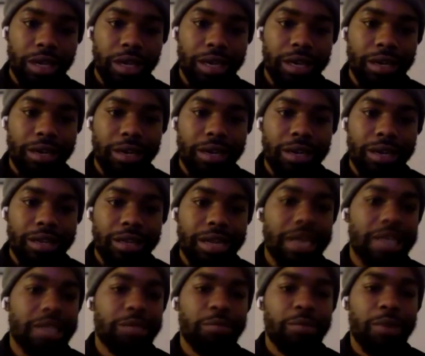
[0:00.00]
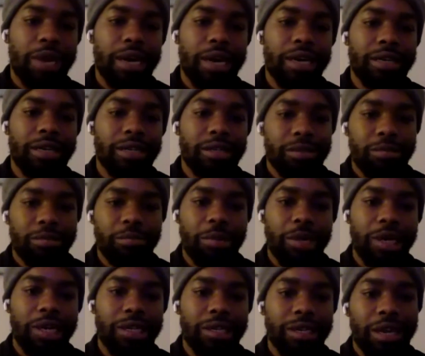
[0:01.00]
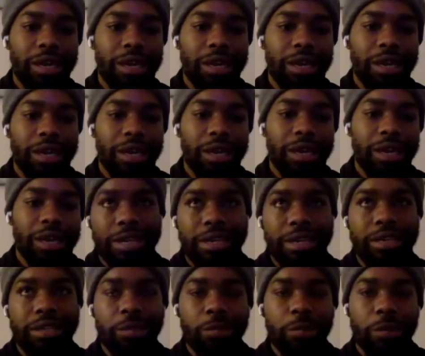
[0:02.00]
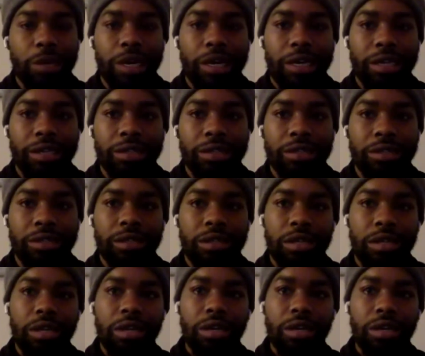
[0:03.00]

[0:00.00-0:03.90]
Like that's my I would say shaky spot is